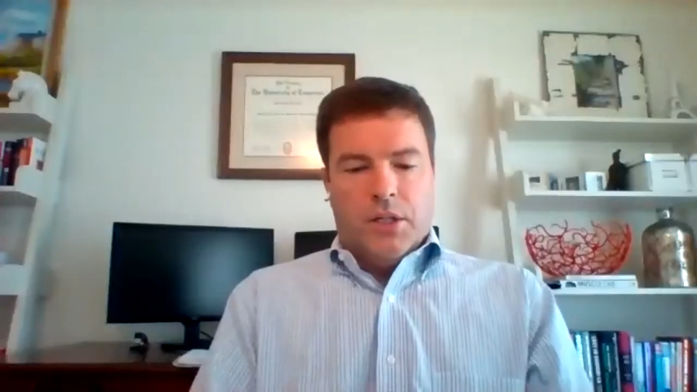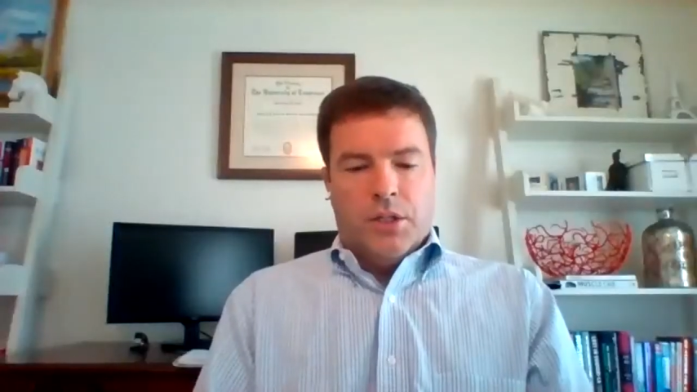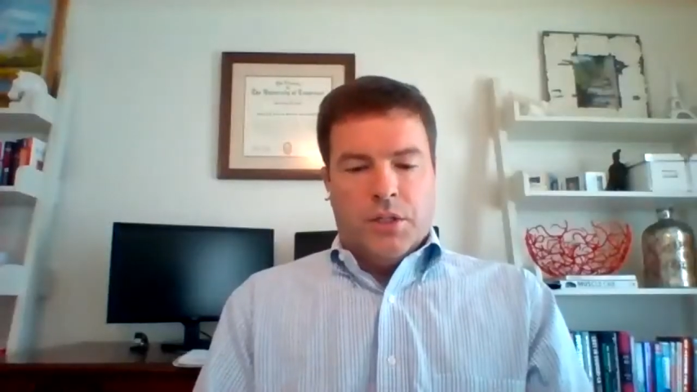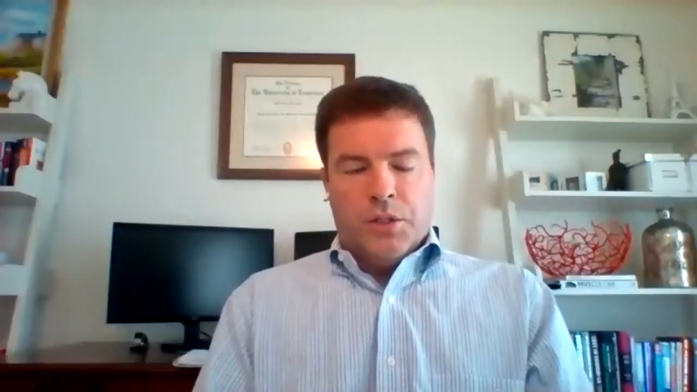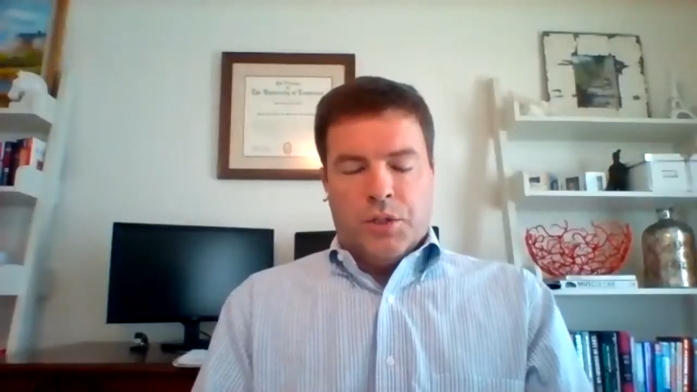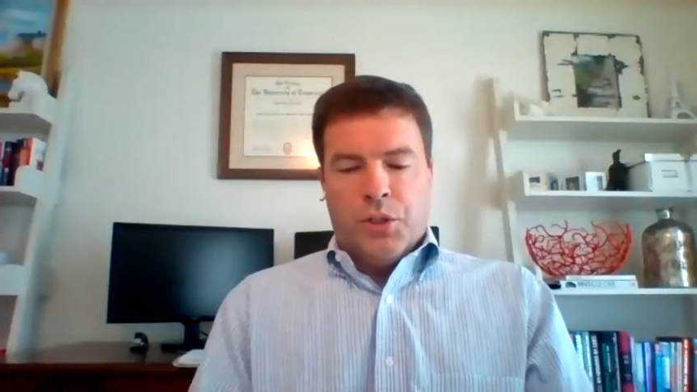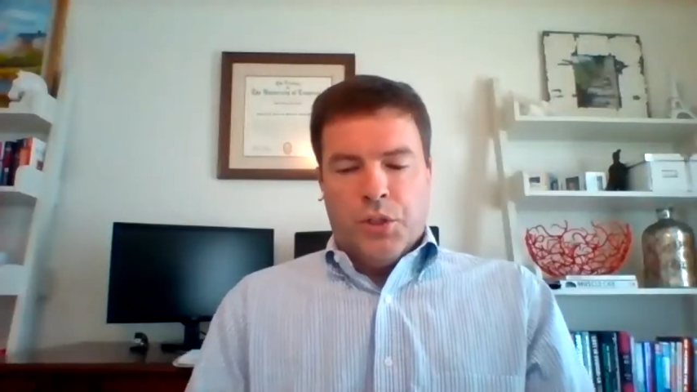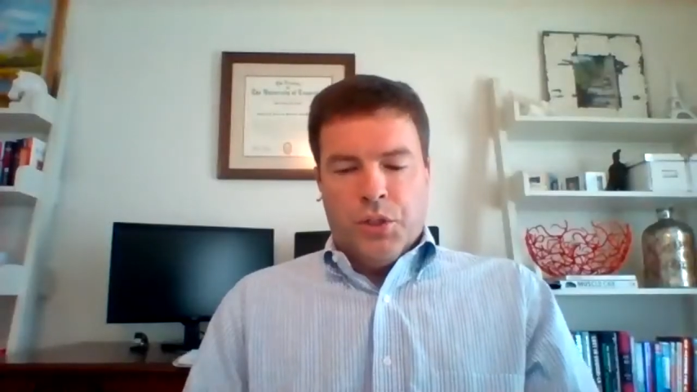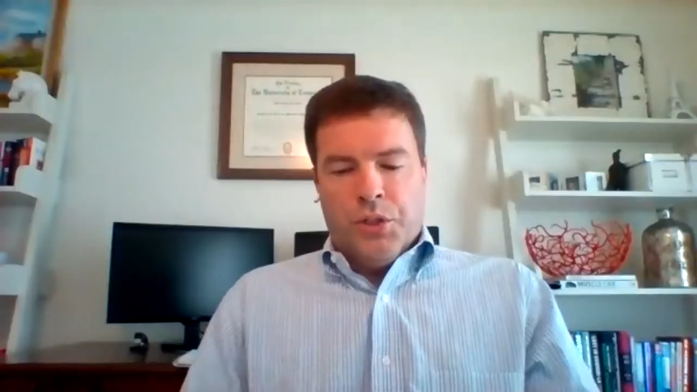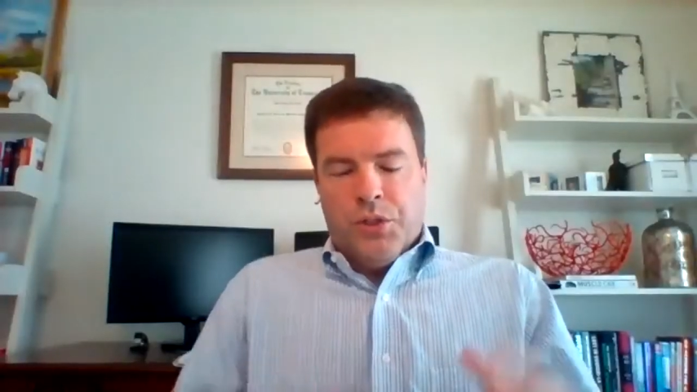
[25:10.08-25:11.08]

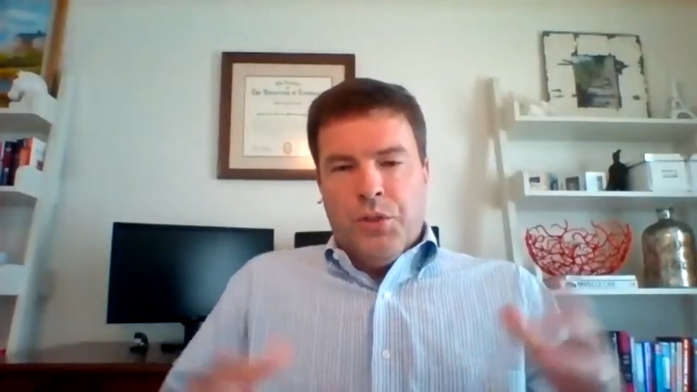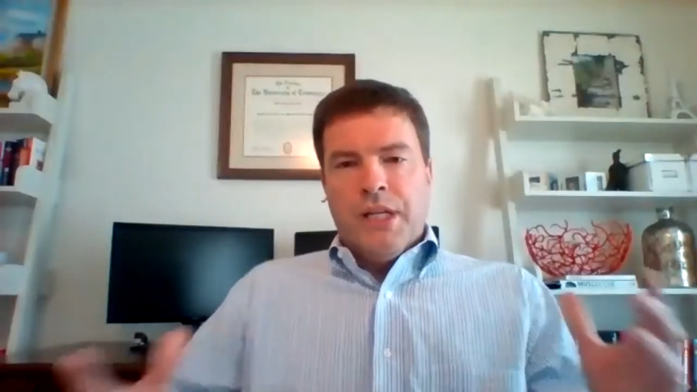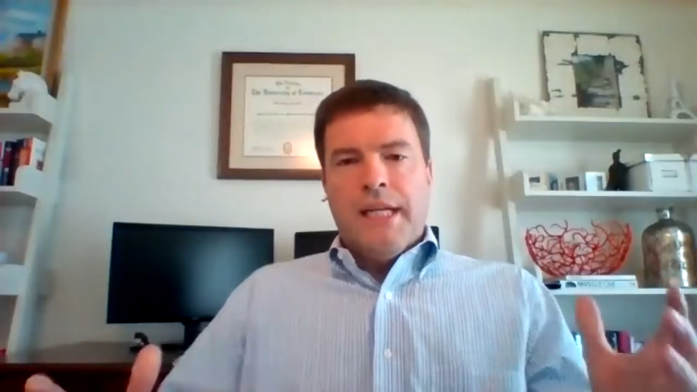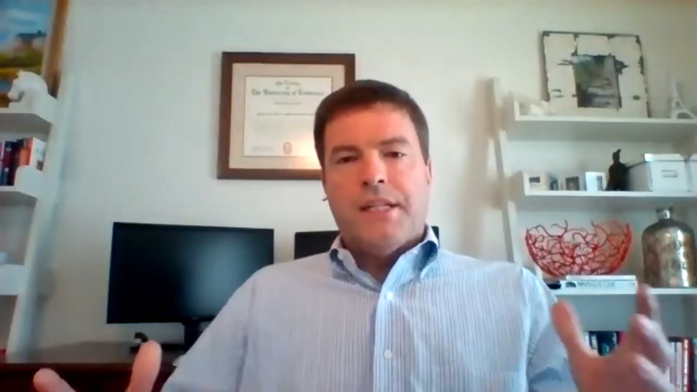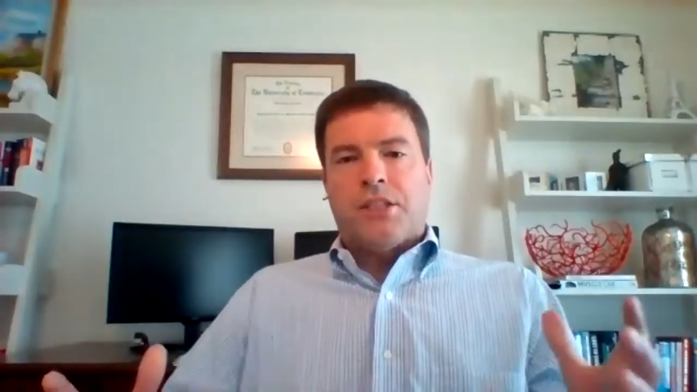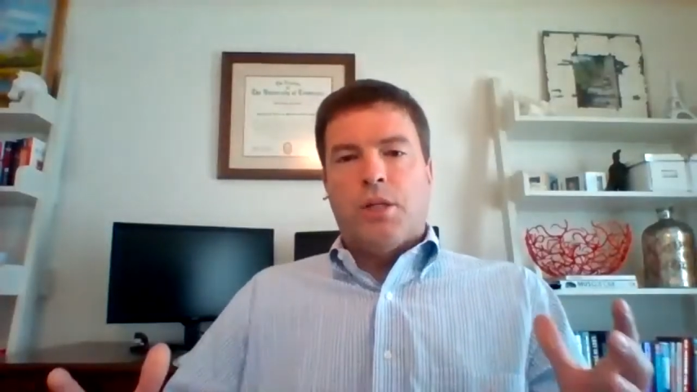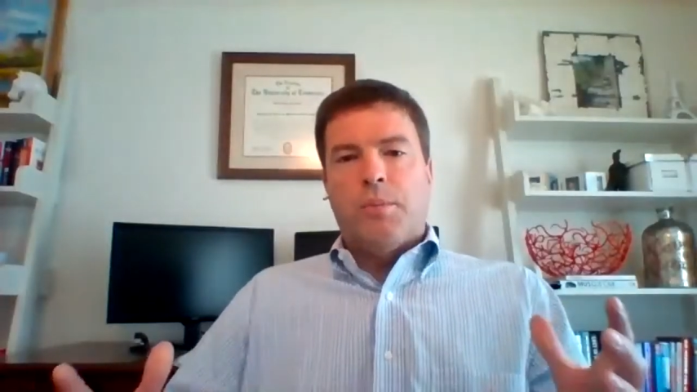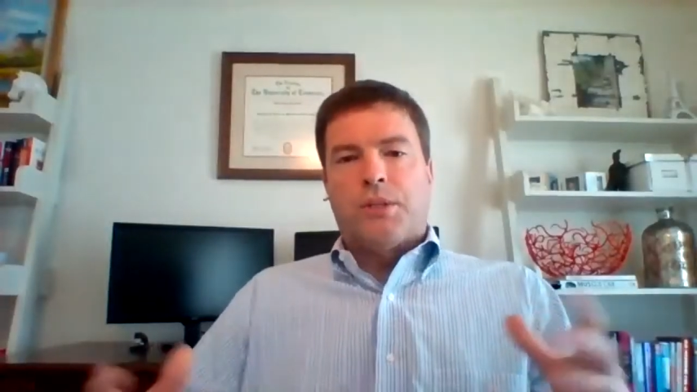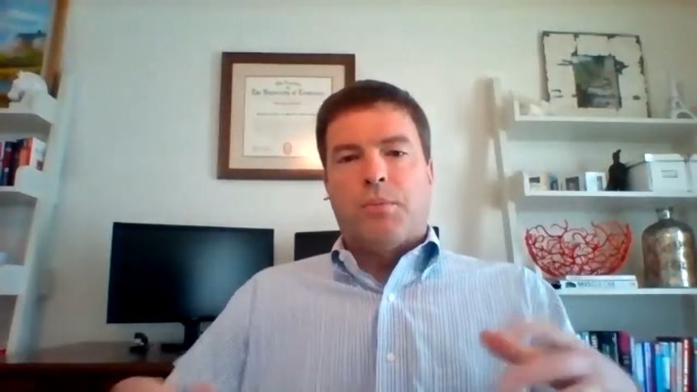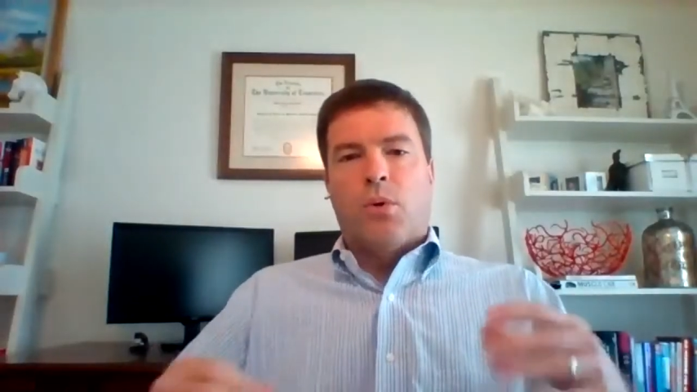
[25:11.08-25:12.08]
you can get so
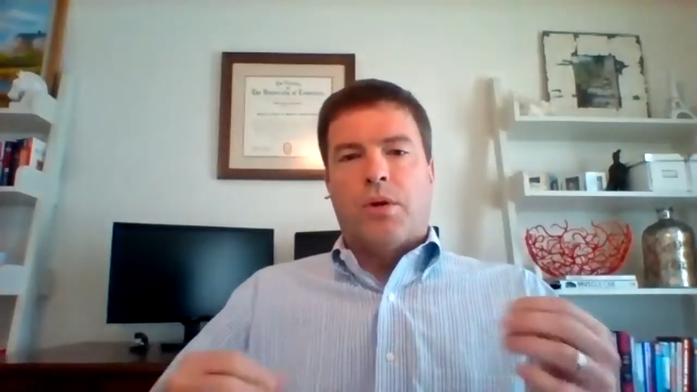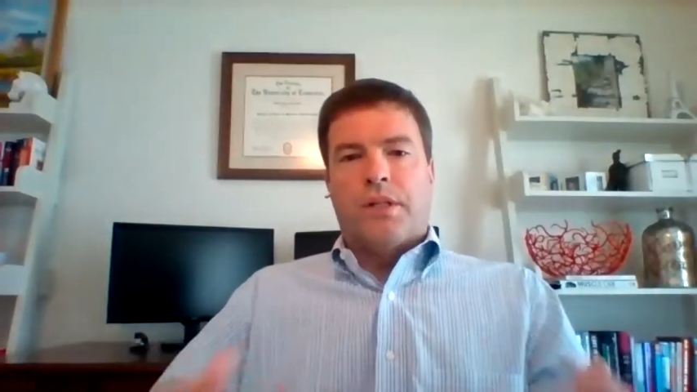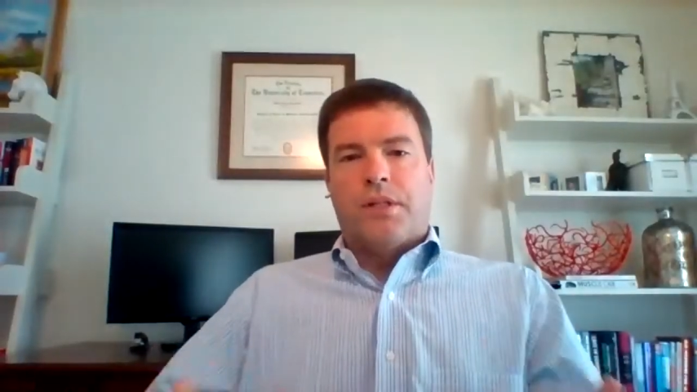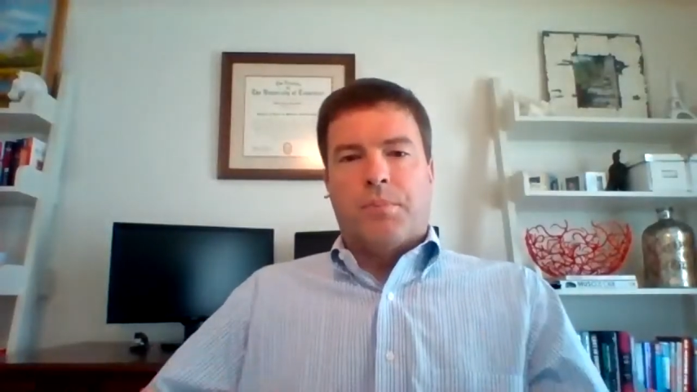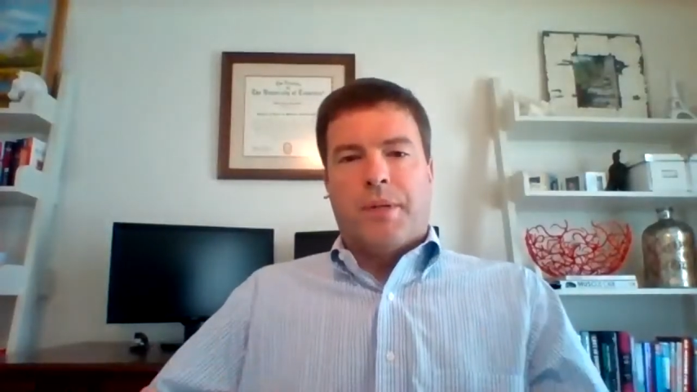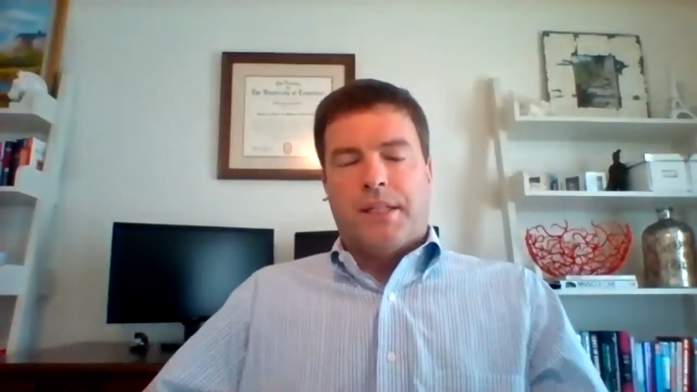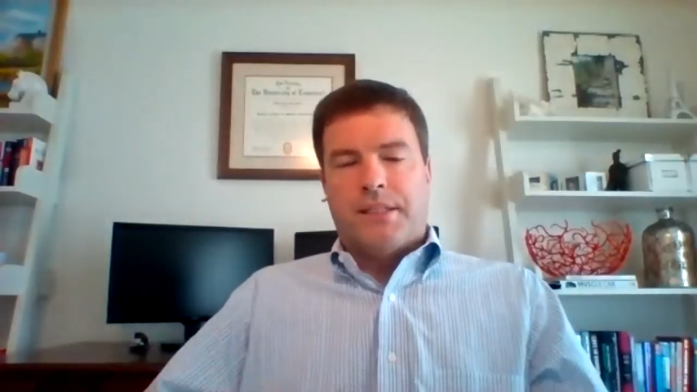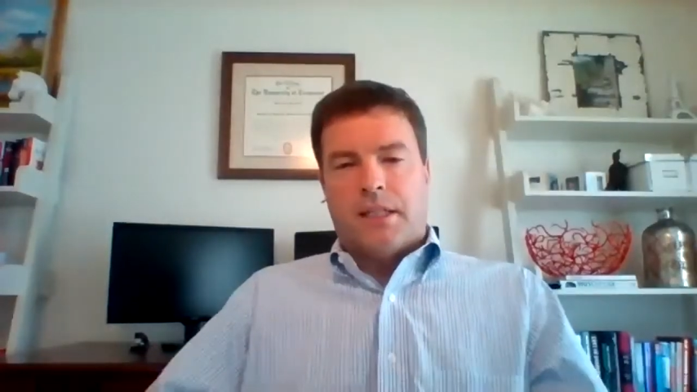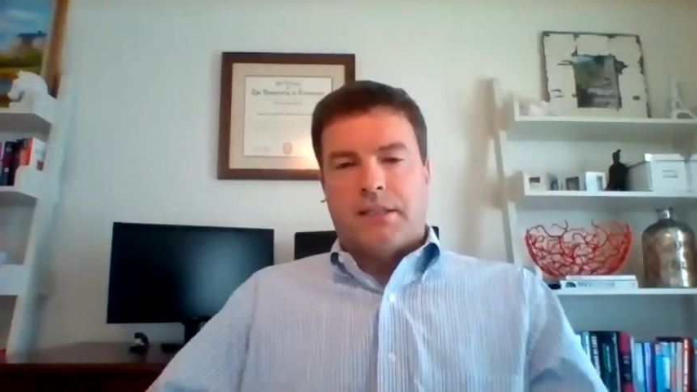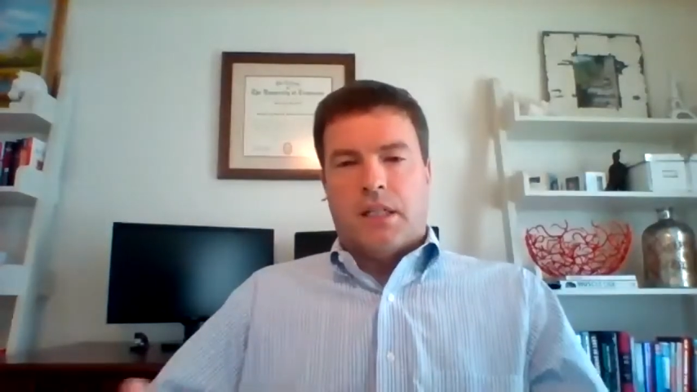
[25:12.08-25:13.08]
much more than your
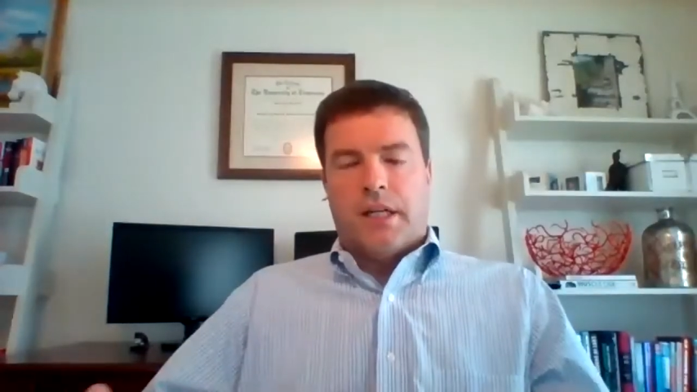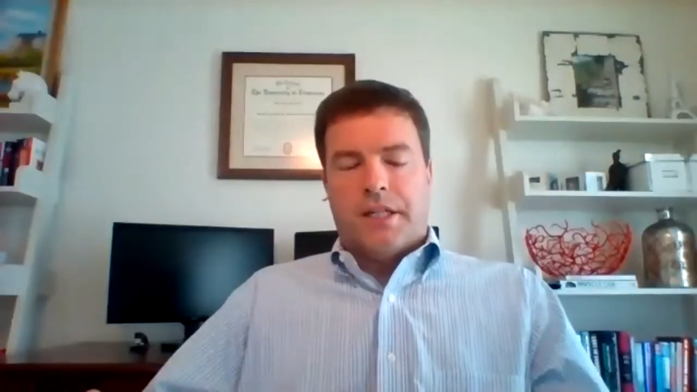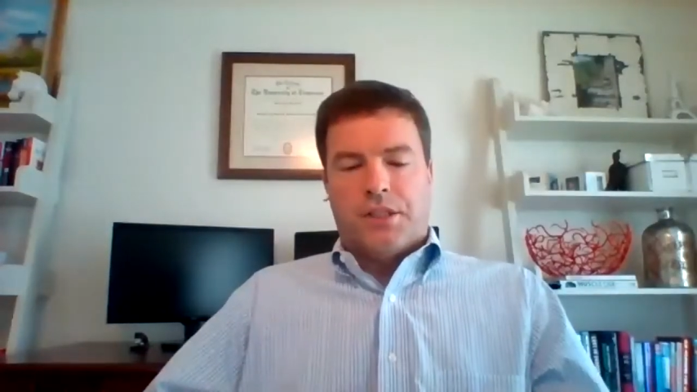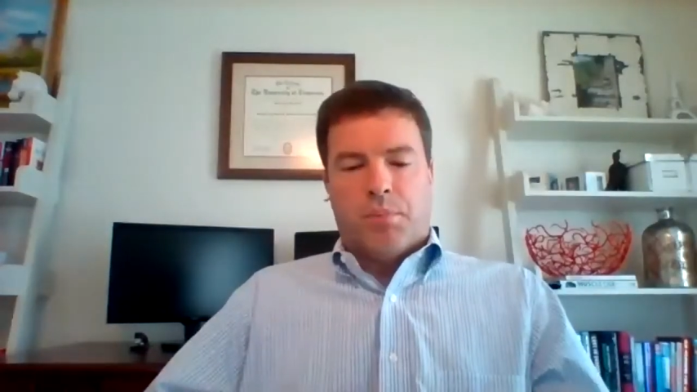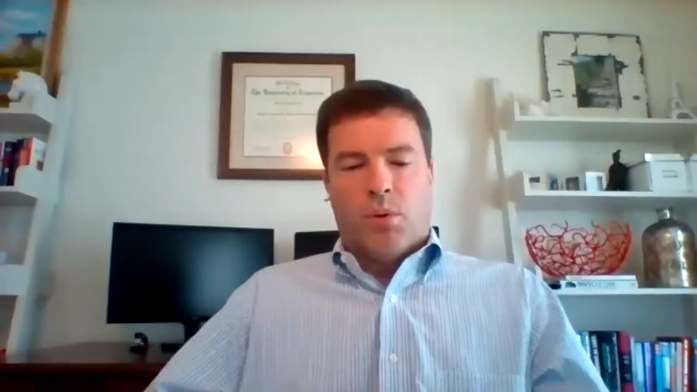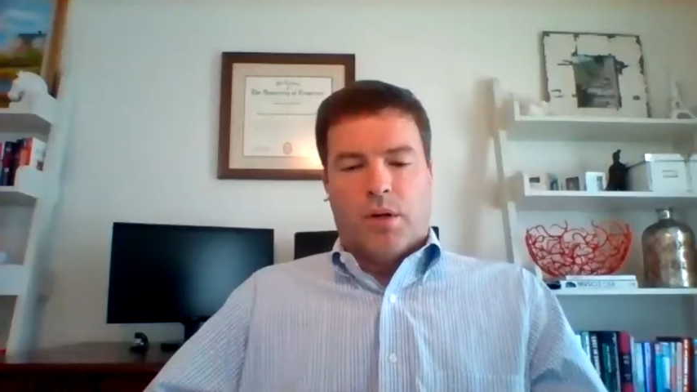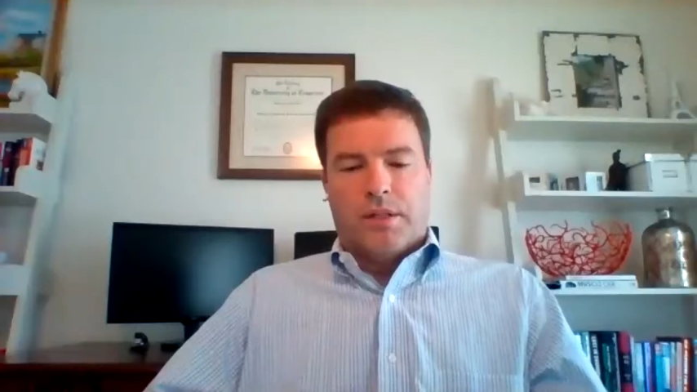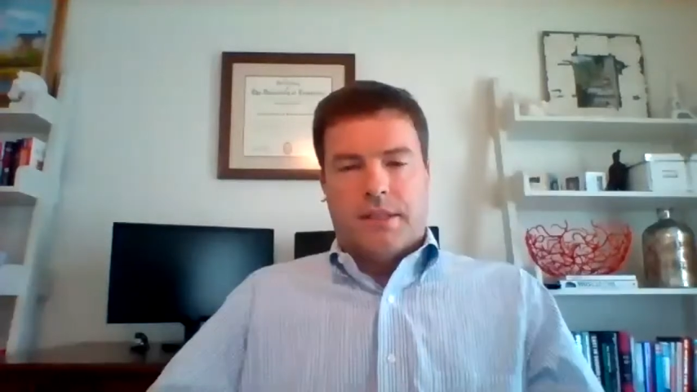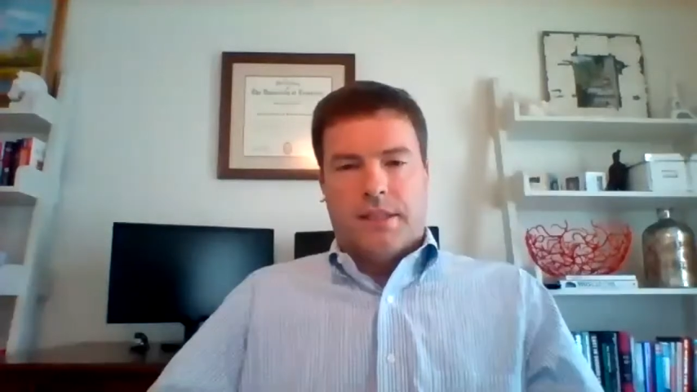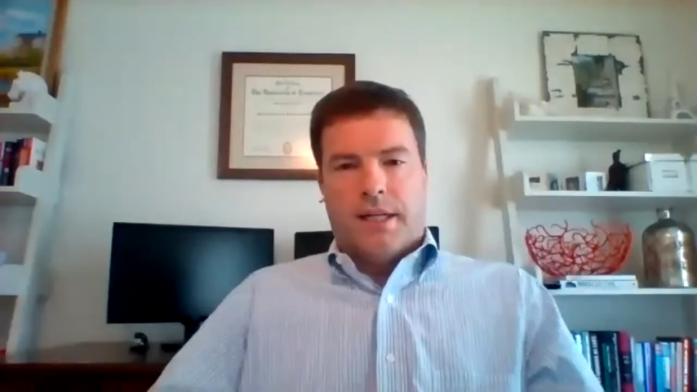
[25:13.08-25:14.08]
base SLA support.